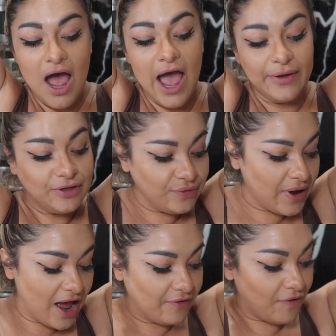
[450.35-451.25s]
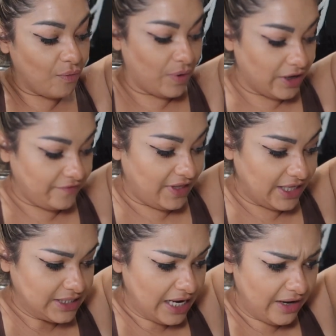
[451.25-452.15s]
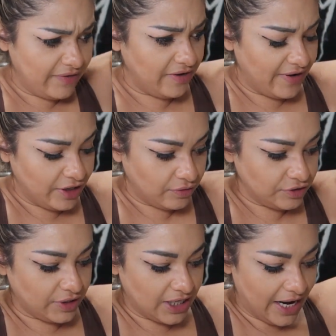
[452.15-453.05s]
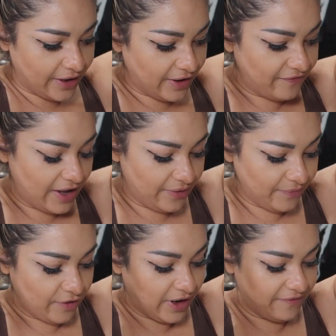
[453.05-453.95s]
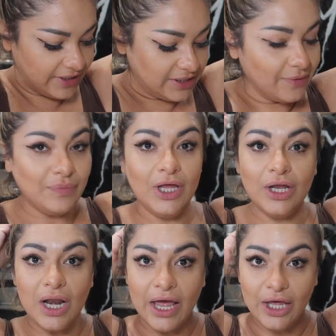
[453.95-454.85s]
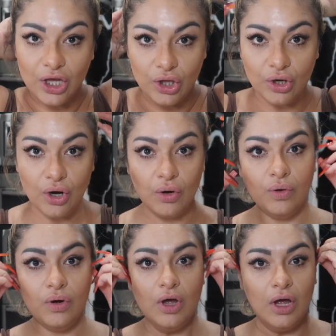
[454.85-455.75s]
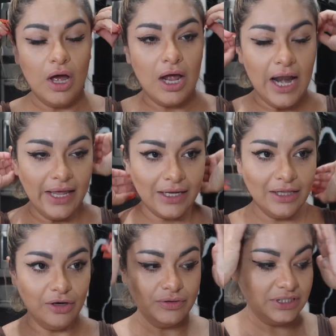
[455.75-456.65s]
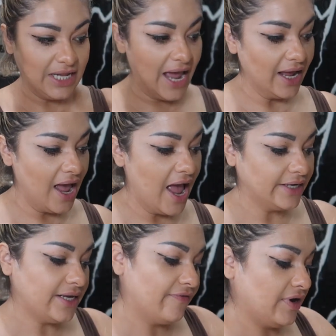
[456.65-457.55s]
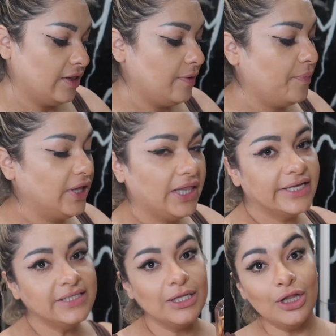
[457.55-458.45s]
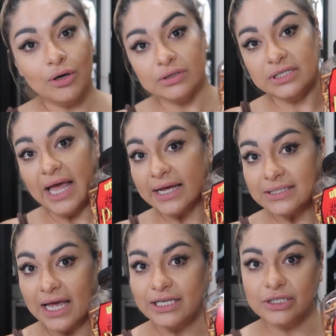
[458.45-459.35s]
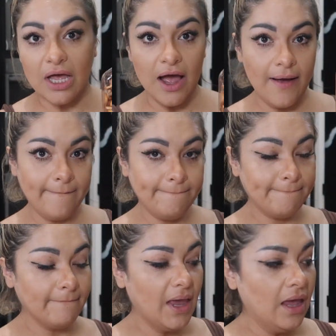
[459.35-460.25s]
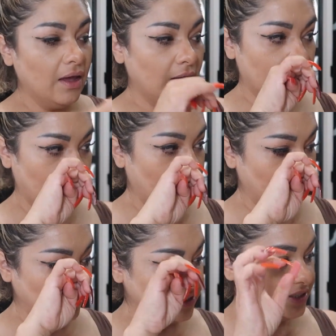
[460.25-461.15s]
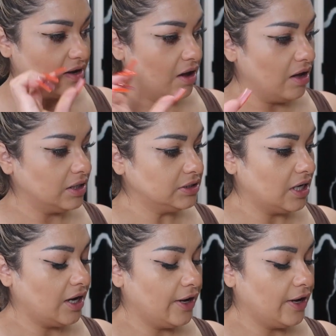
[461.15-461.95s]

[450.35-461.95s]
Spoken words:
I do have one of these. And even if I don't drink, like, if I am craving something, like, you know, like a little snack, I definitely put this in the little snack size, what's it called?